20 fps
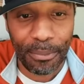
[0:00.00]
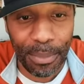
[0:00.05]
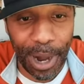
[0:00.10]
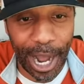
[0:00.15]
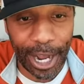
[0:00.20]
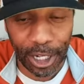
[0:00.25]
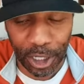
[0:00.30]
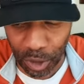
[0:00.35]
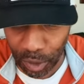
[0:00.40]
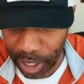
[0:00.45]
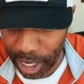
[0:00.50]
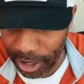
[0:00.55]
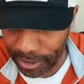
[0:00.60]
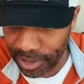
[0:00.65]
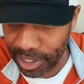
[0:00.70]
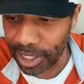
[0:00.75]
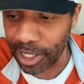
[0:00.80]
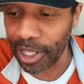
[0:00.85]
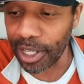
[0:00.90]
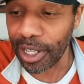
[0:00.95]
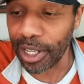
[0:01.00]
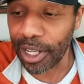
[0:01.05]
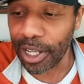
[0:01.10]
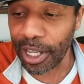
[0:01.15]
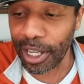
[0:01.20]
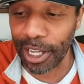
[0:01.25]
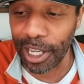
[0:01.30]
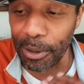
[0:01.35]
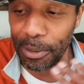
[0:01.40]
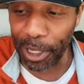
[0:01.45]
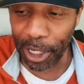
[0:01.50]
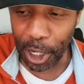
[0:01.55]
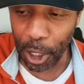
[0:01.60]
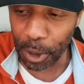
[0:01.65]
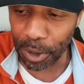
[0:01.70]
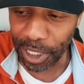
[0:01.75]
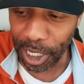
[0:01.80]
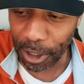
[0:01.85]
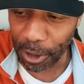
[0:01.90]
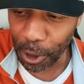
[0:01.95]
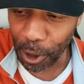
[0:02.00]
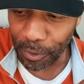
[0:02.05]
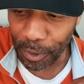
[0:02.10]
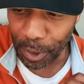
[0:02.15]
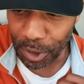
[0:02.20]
mock draft. Um, and coach, I don't know if you